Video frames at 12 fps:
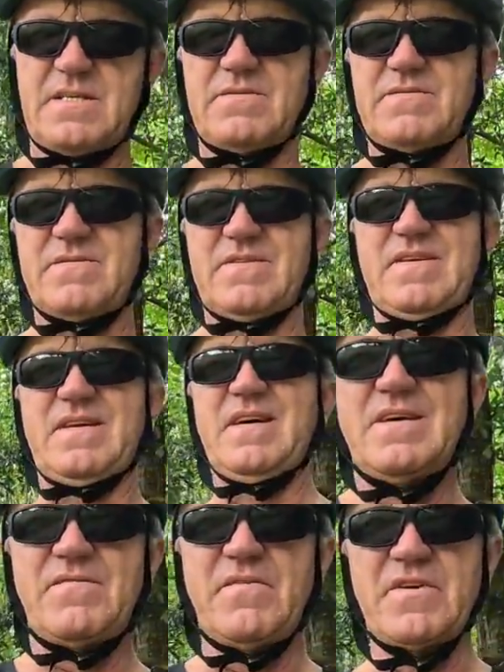so
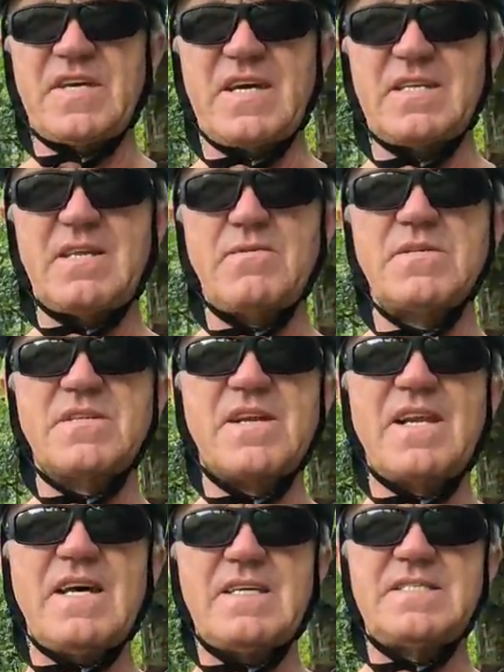if you want to get the
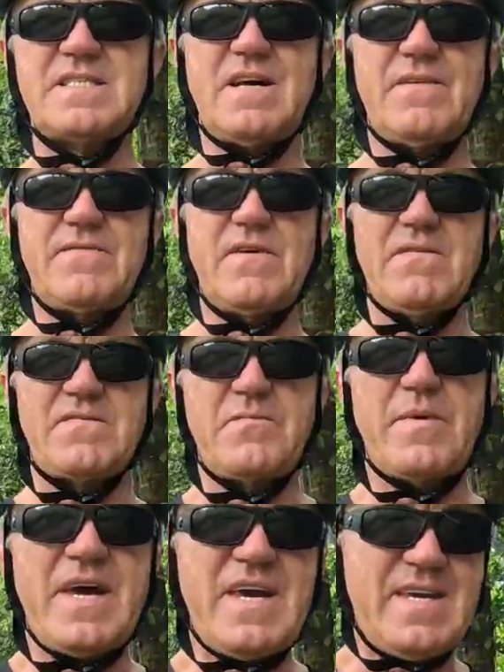ultralight stuff, you have to
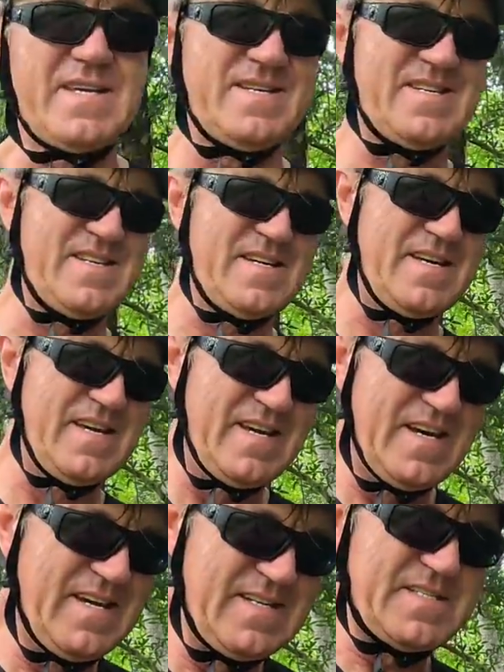pay.
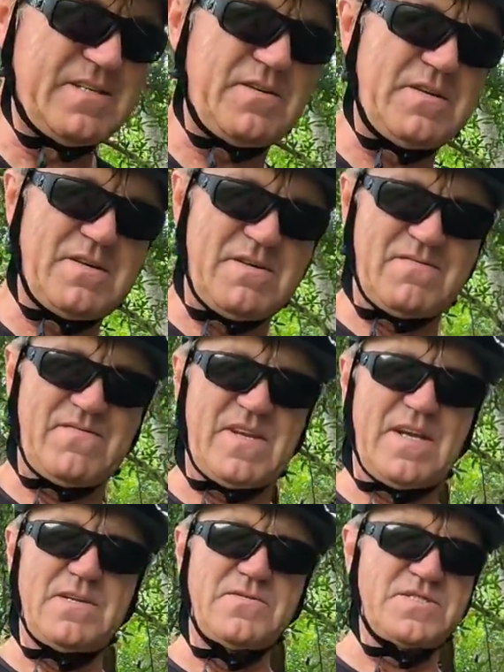So you don't
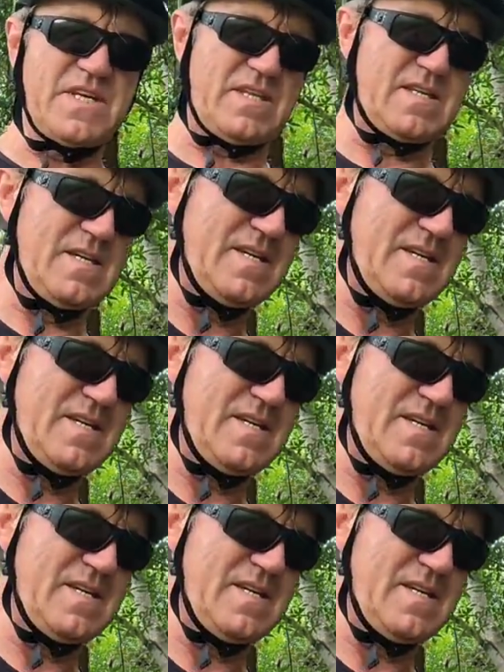want to lose it.